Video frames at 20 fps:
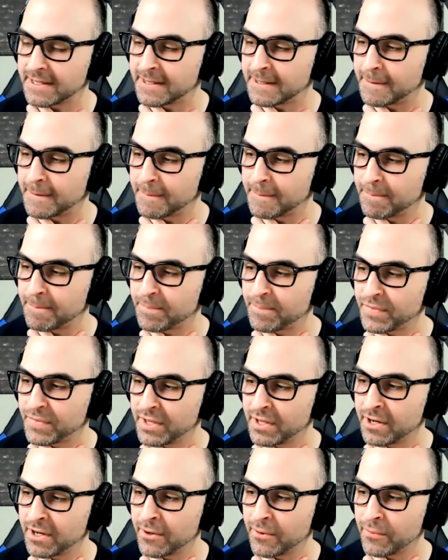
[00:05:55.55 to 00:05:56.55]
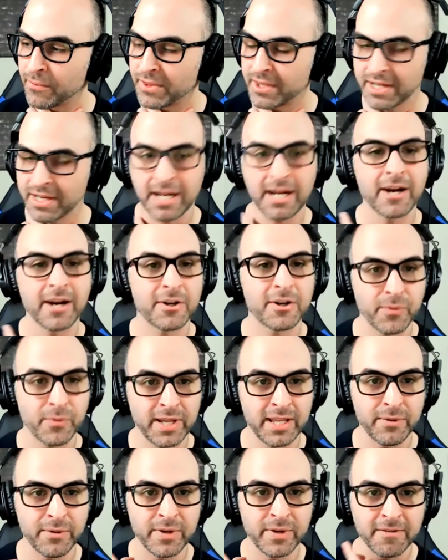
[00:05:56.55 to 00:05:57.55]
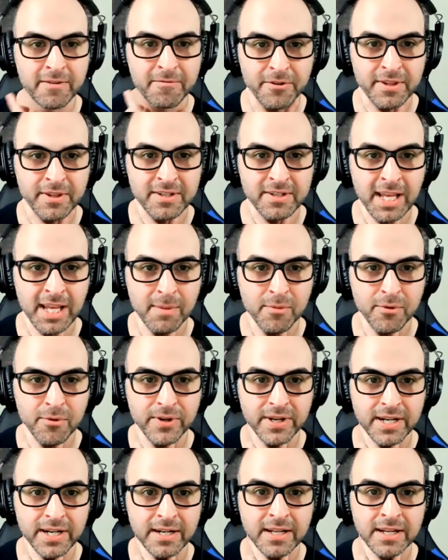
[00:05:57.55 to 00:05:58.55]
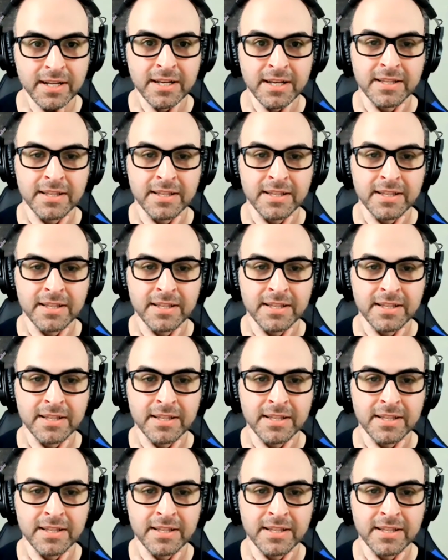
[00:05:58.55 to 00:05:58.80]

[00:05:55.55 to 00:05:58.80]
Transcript: the character, when he went in for the table read,